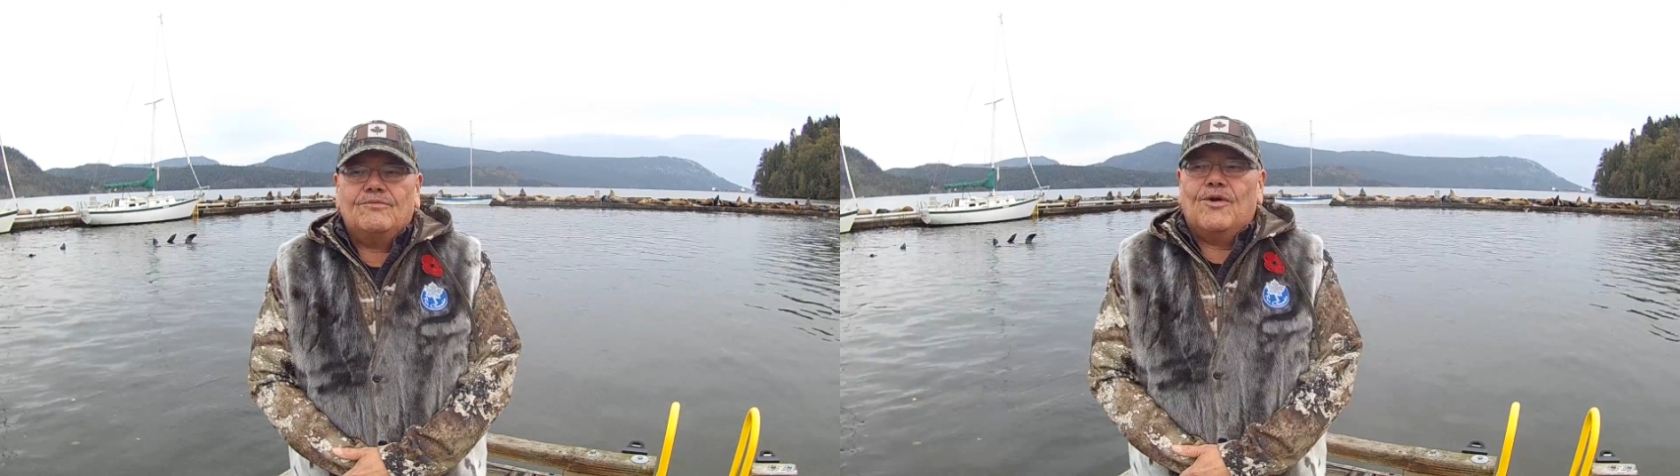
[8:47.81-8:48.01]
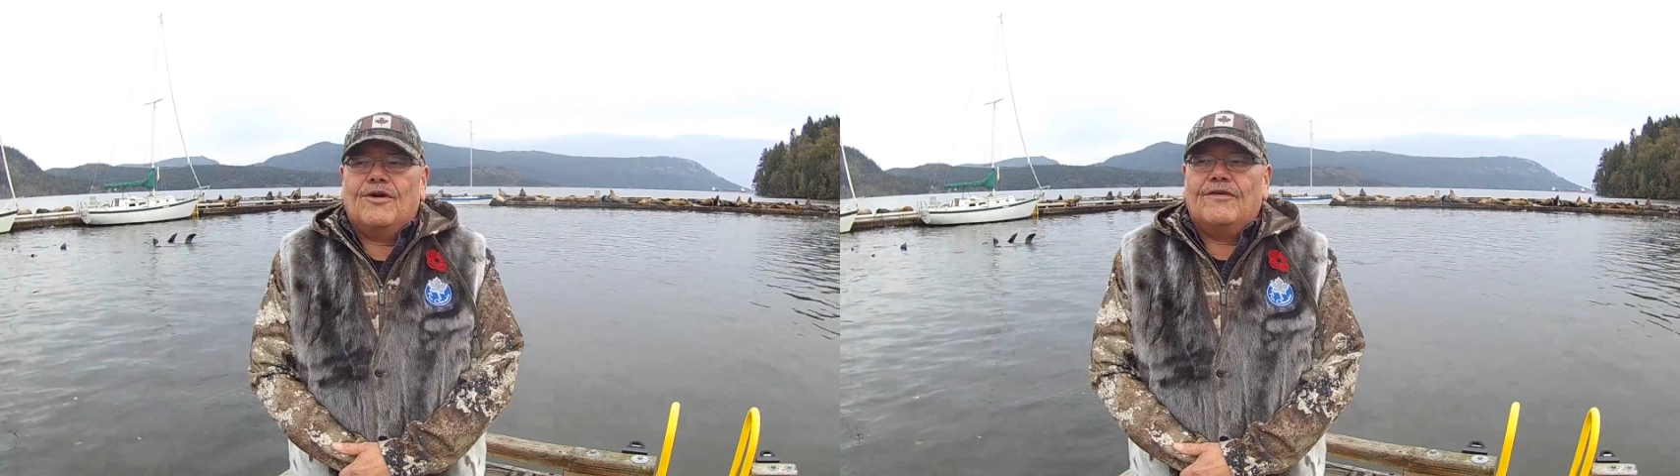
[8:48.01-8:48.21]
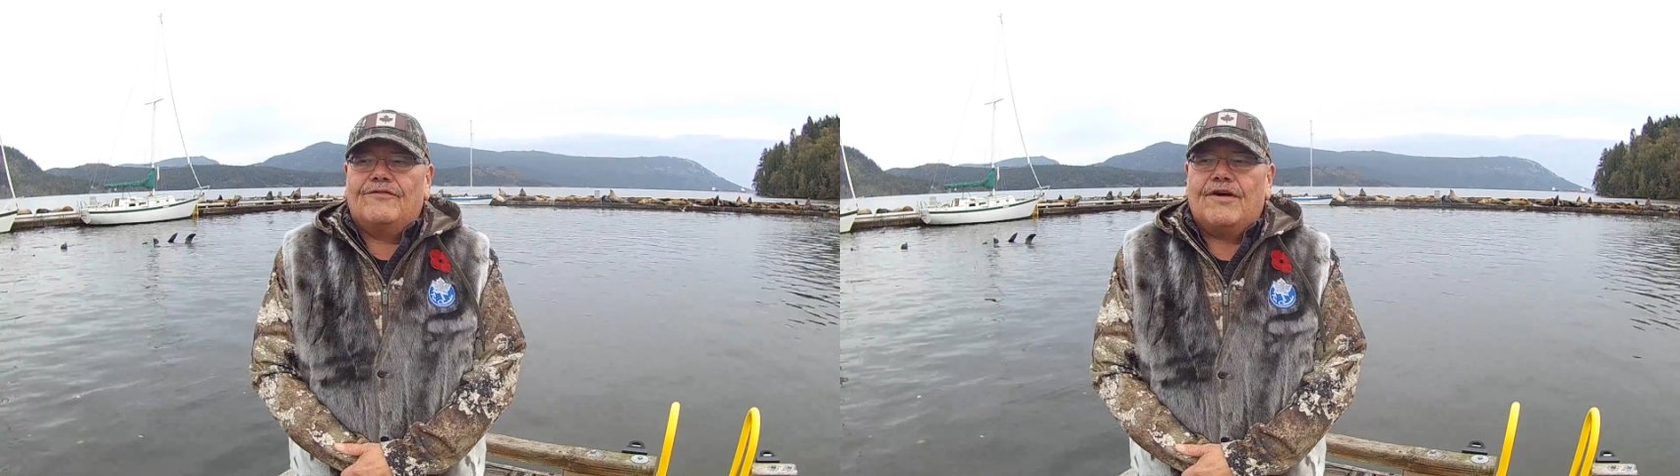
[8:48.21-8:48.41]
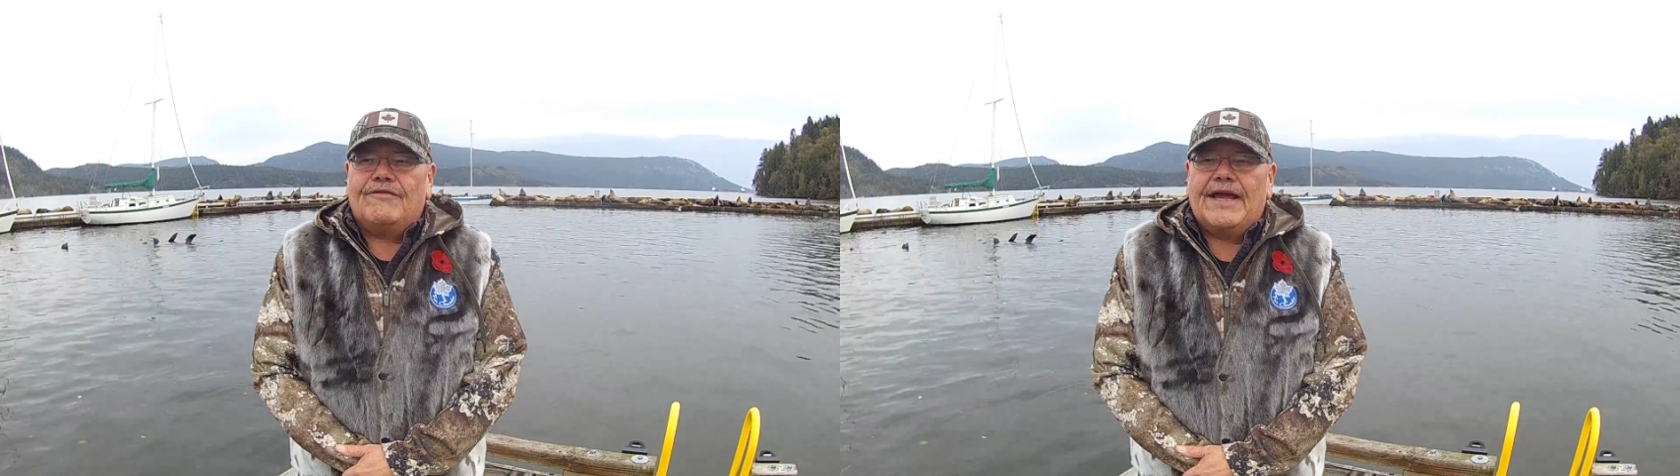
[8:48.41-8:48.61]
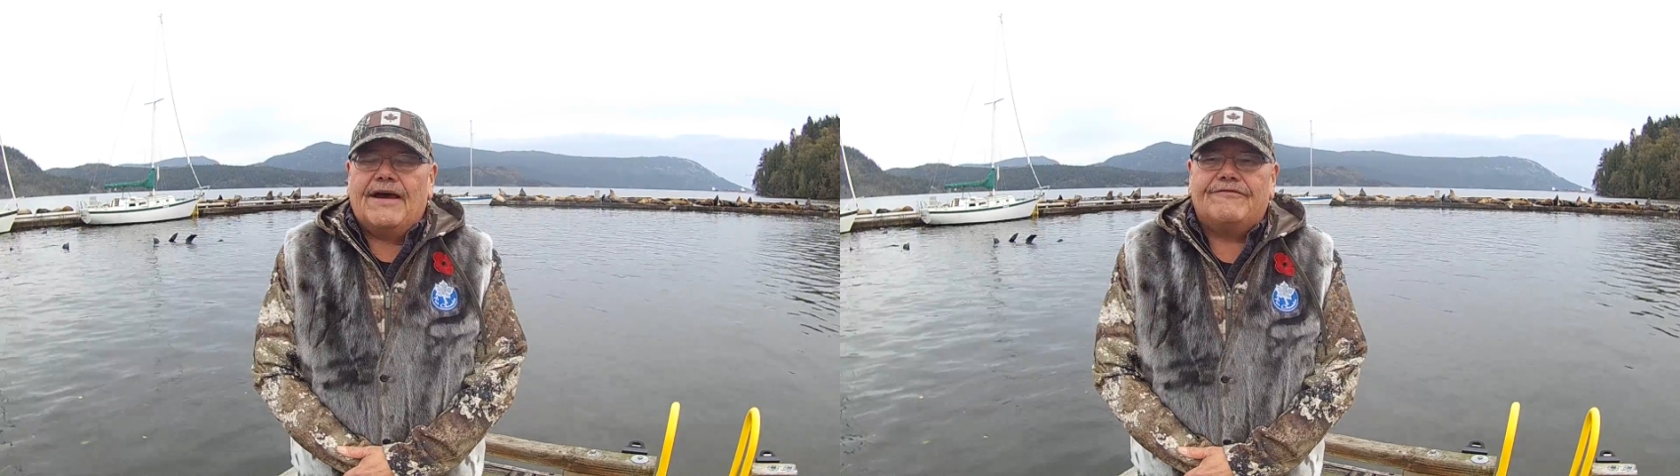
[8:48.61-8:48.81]
more of what
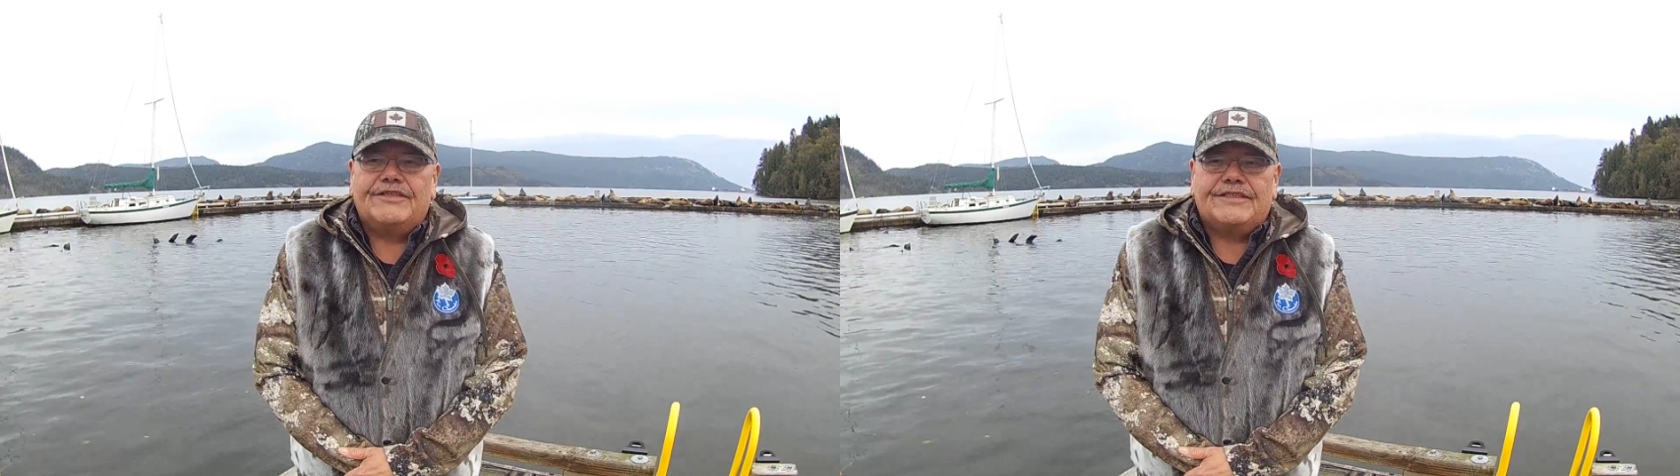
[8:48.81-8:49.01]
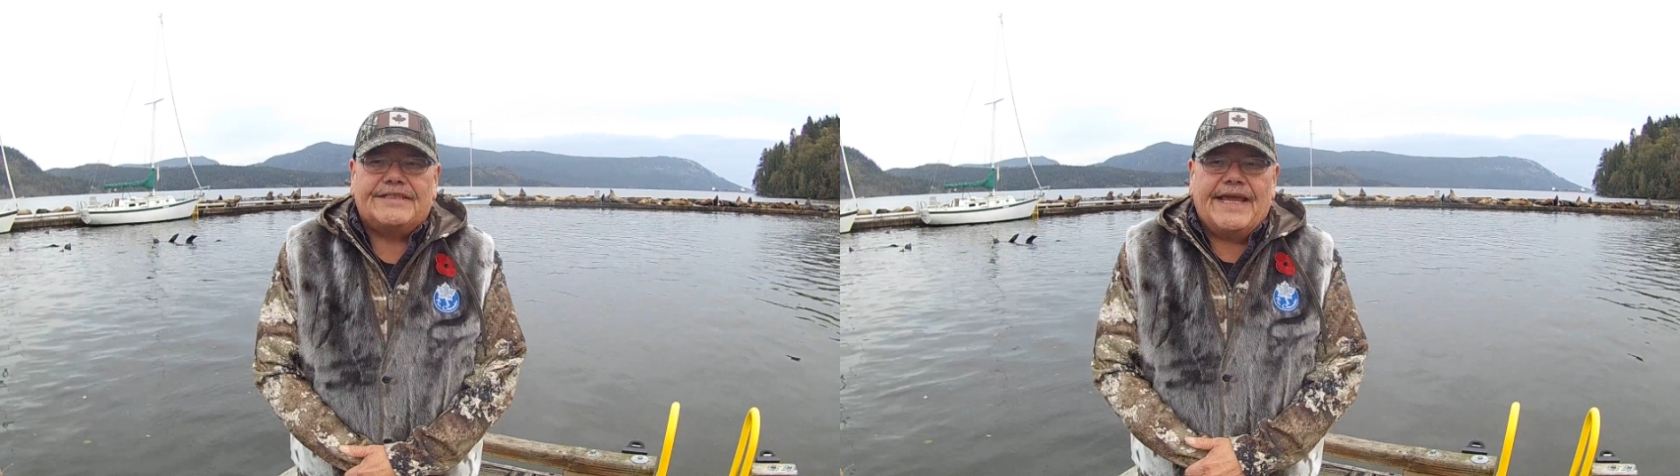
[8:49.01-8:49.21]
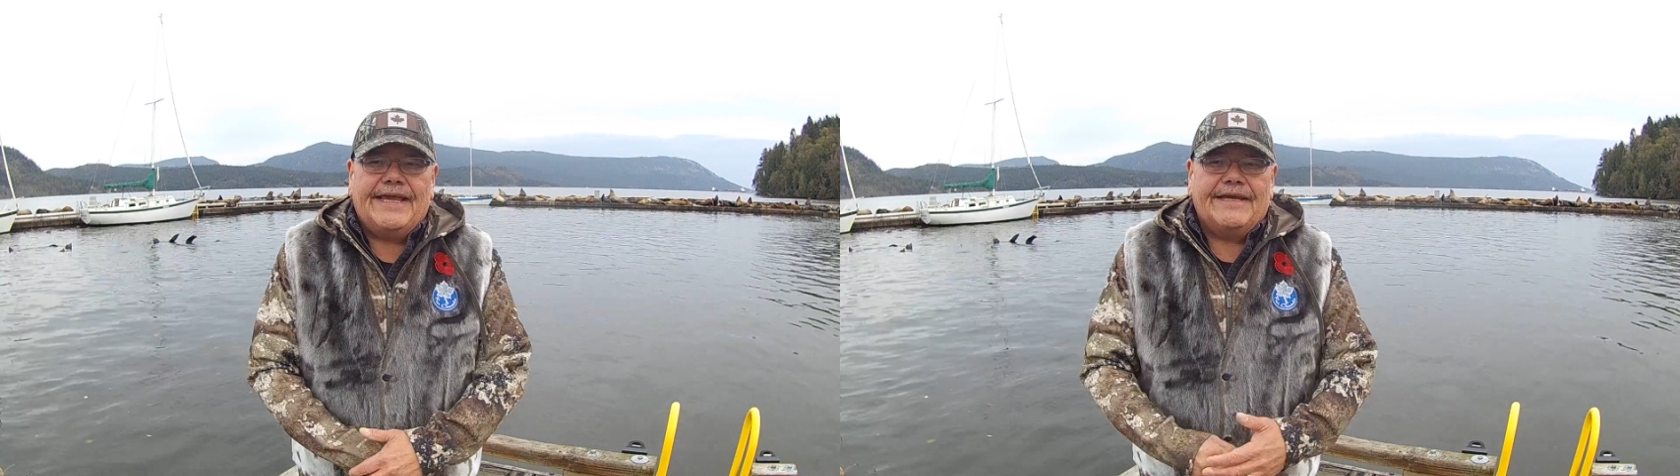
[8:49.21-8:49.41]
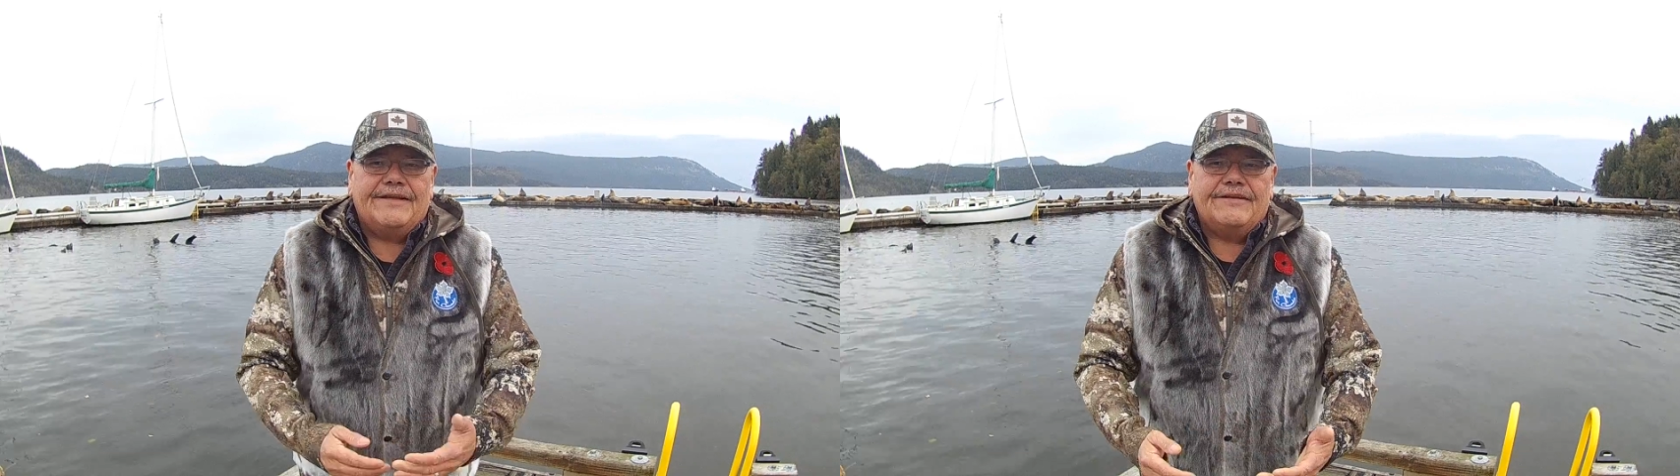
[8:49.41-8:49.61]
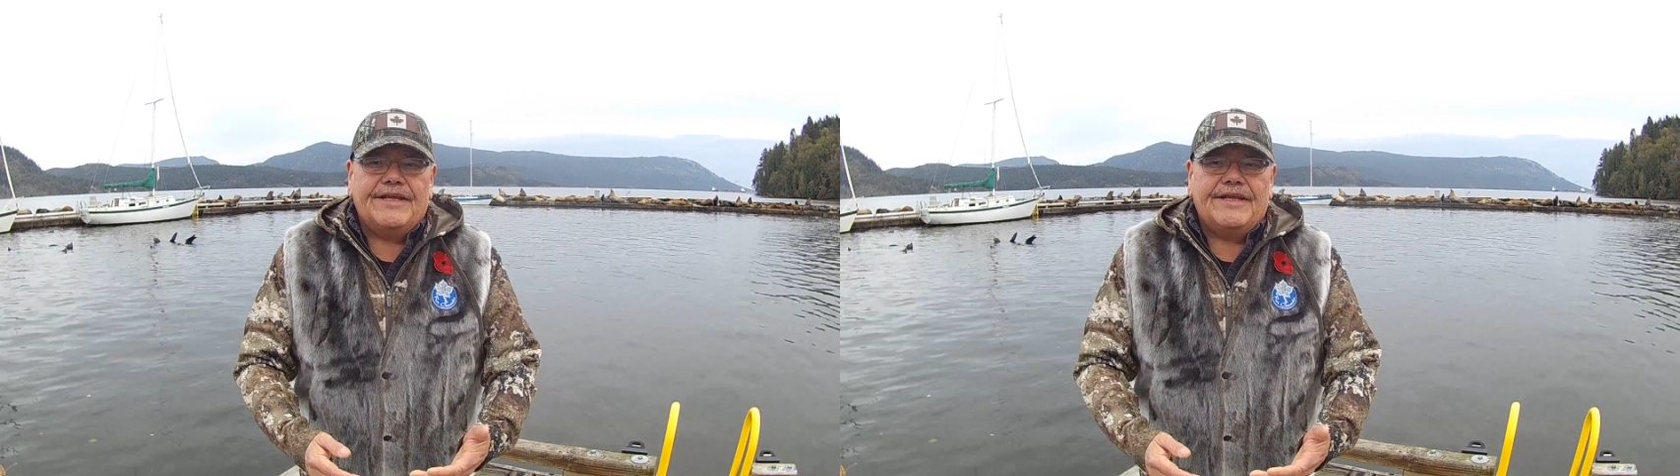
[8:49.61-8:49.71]
we have to say in